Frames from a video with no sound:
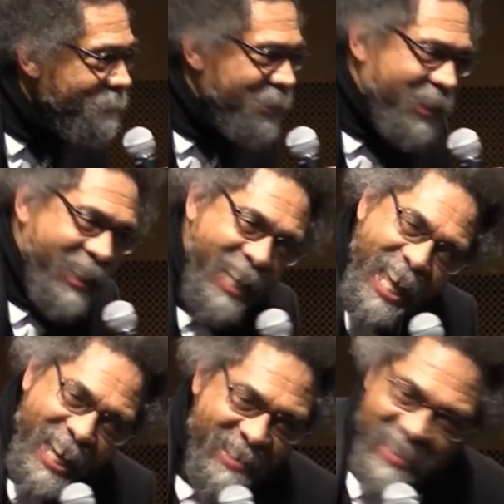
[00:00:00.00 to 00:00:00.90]
Yeah,
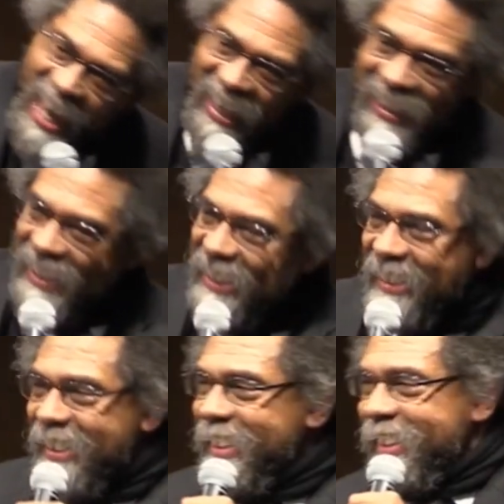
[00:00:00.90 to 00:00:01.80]
exactly.
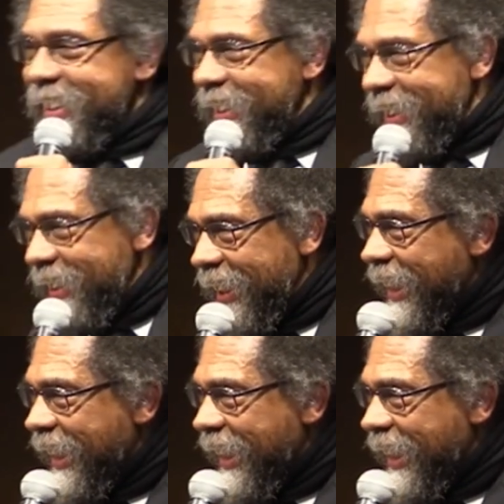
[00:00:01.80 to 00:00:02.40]
The